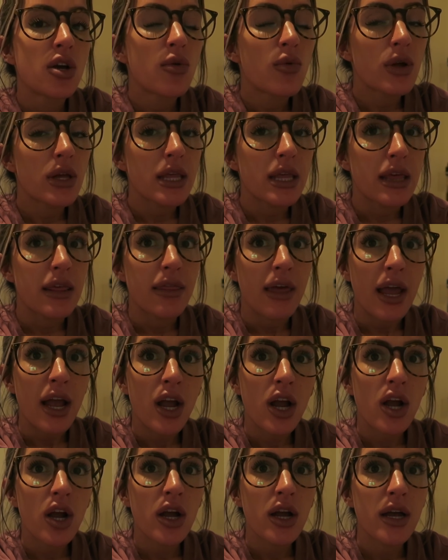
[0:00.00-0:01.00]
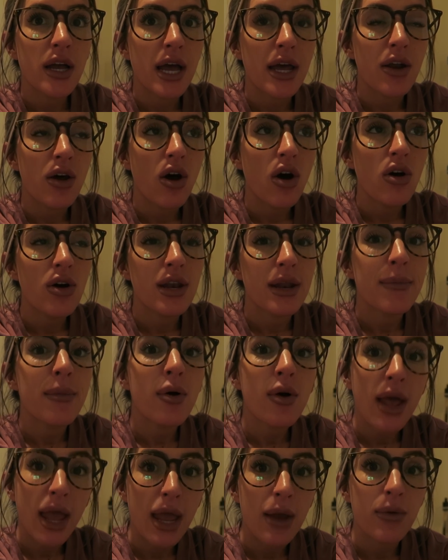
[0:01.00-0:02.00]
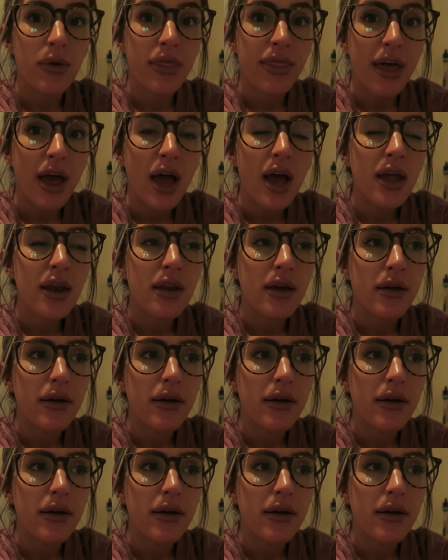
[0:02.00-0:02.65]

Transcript: really there at all, and I'm okay with that.